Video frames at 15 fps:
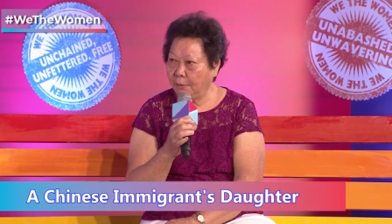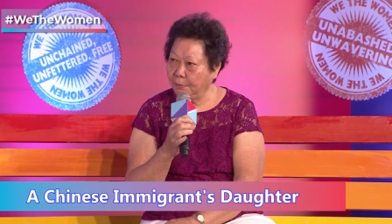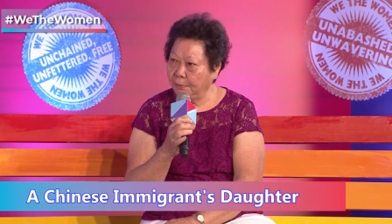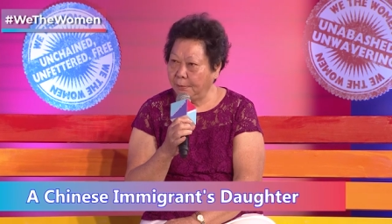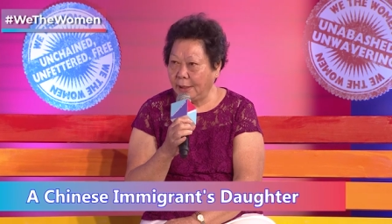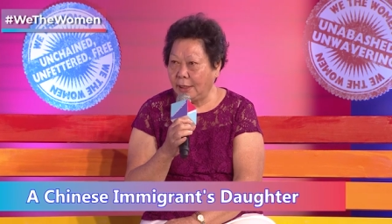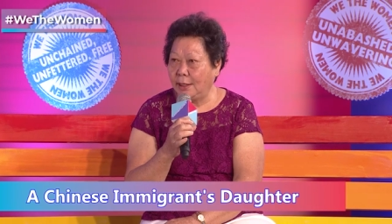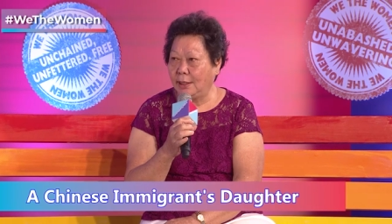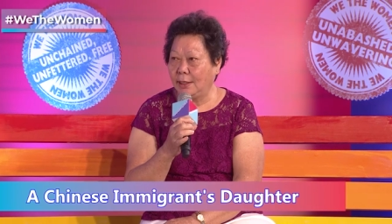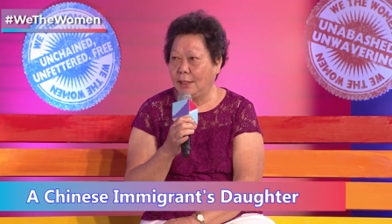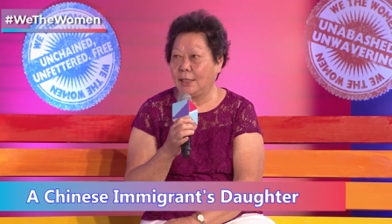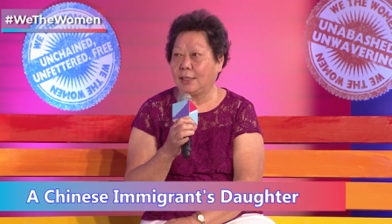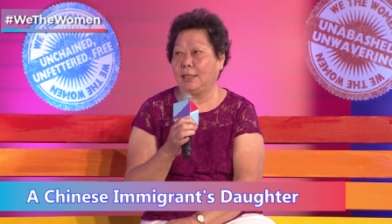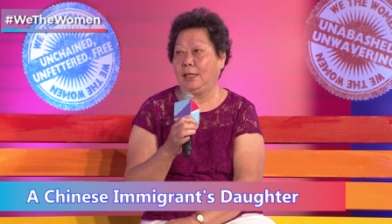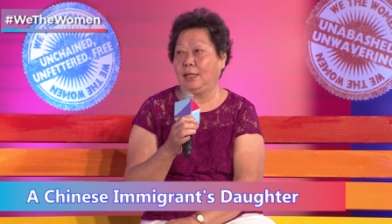But
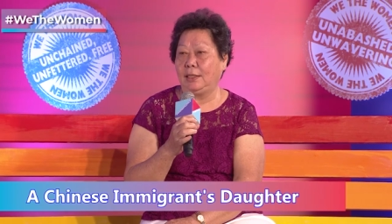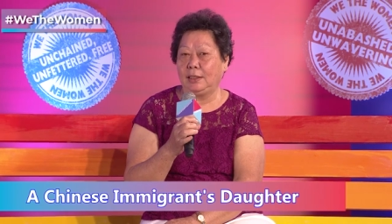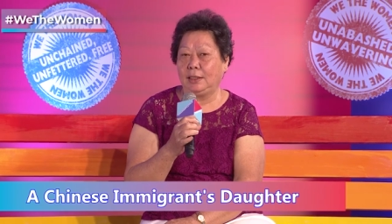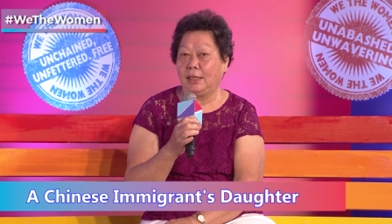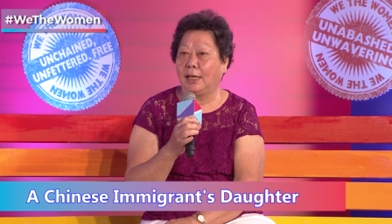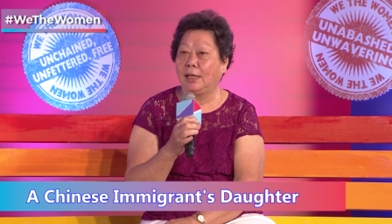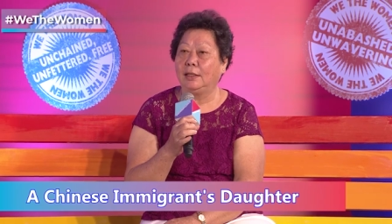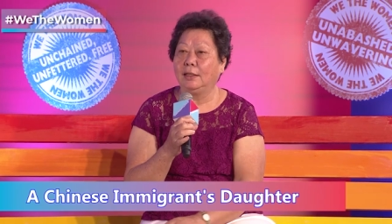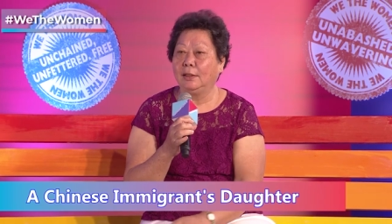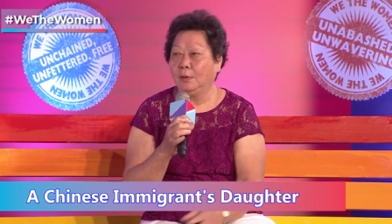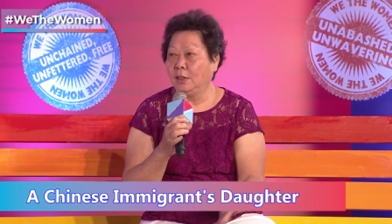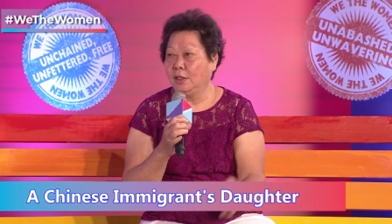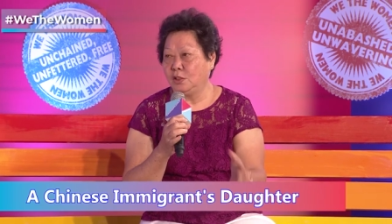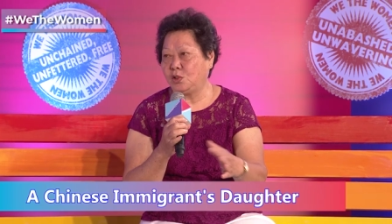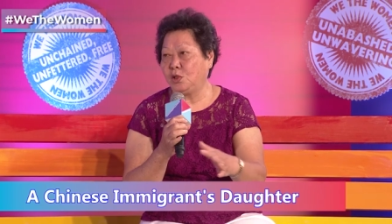luckily that
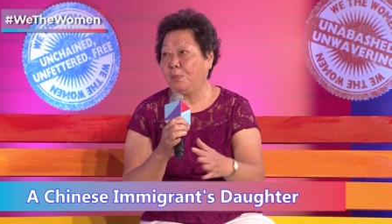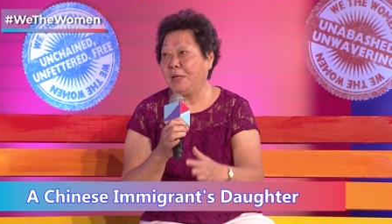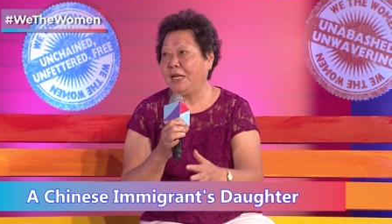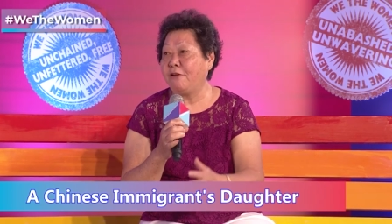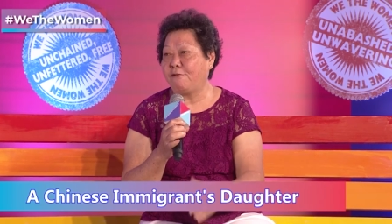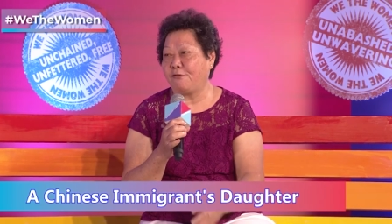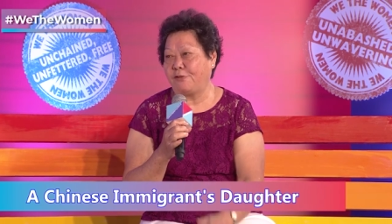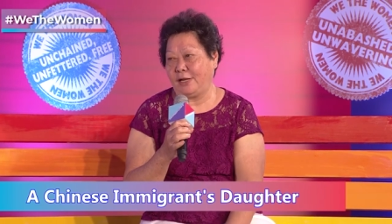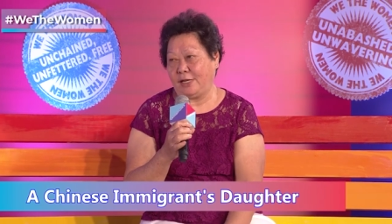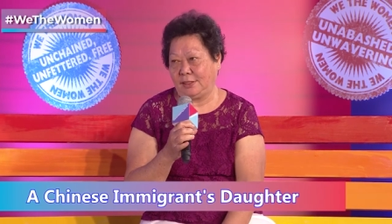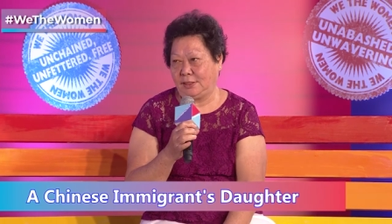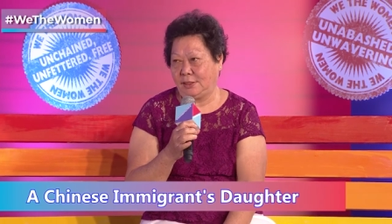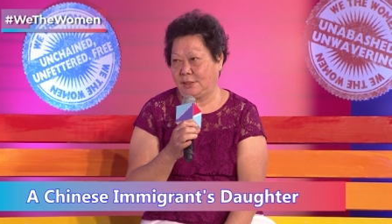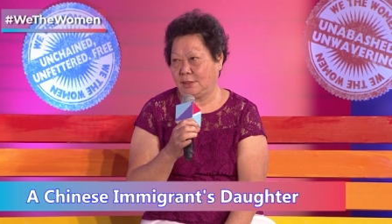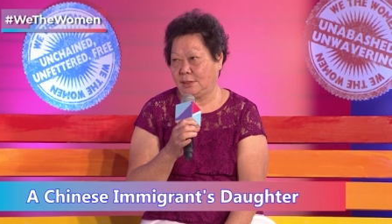so many
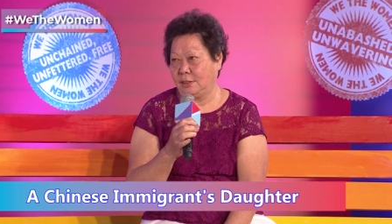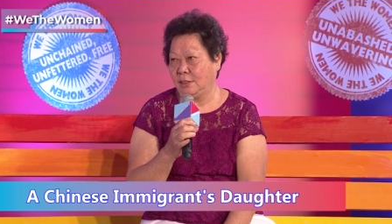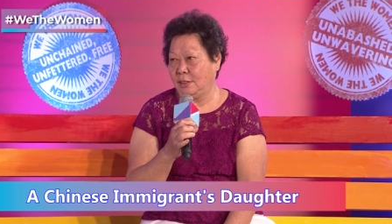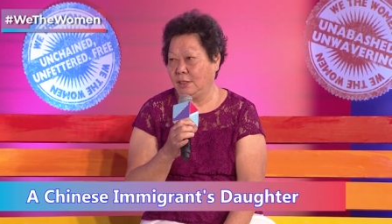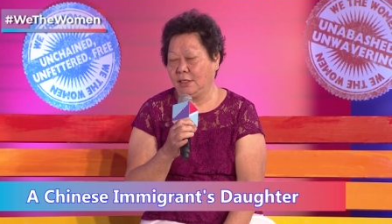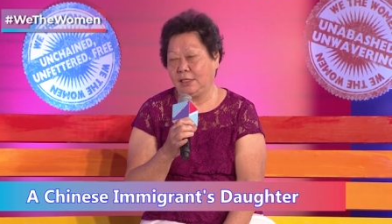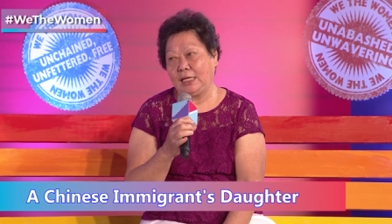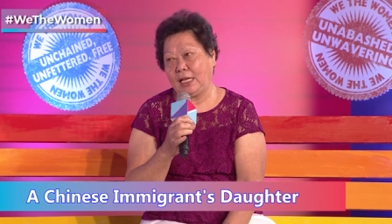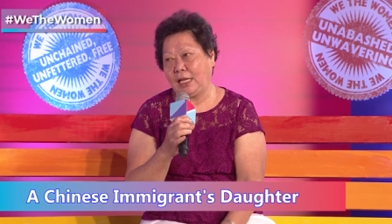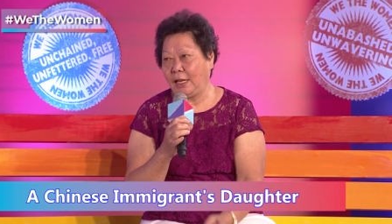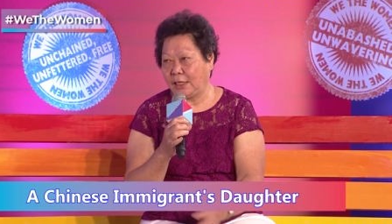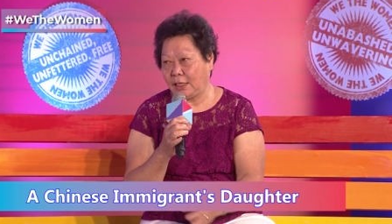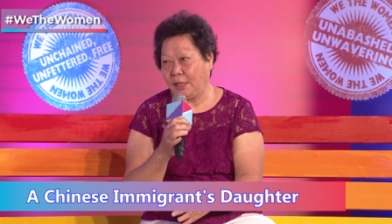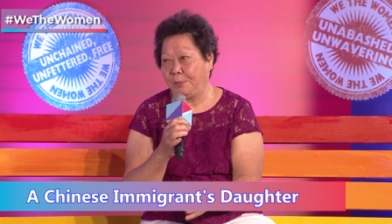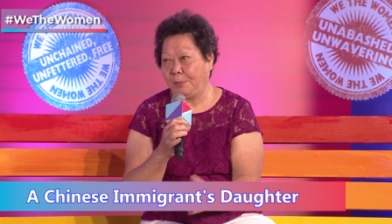friends, they
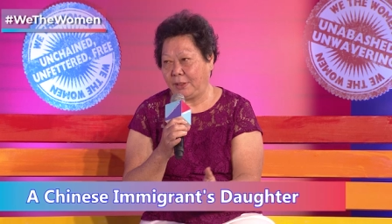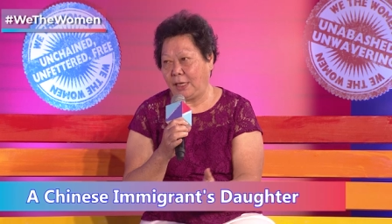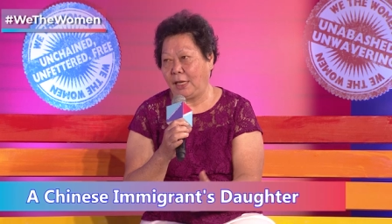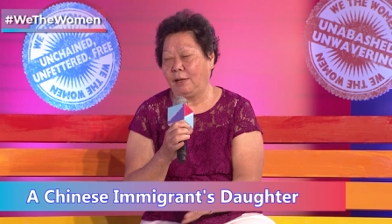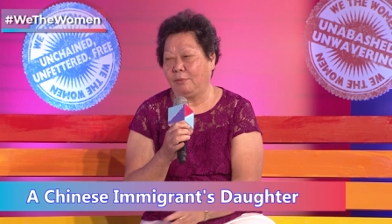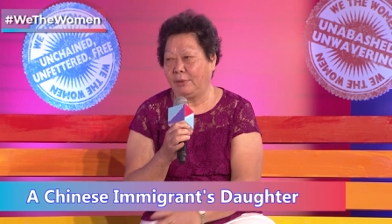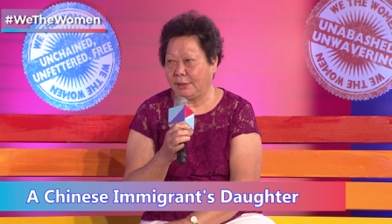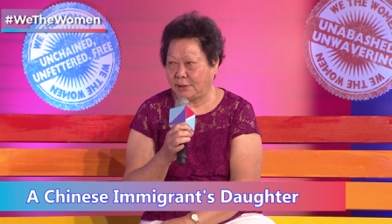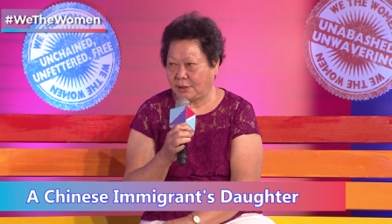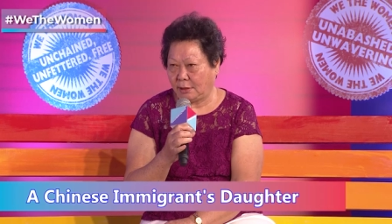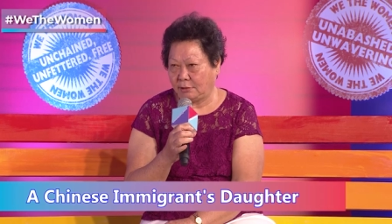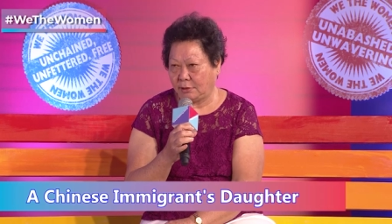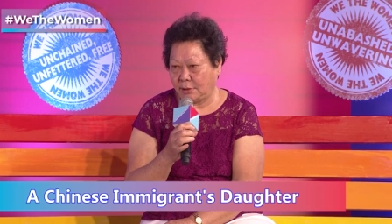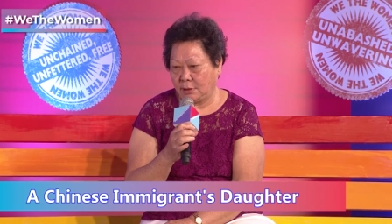come and help us out.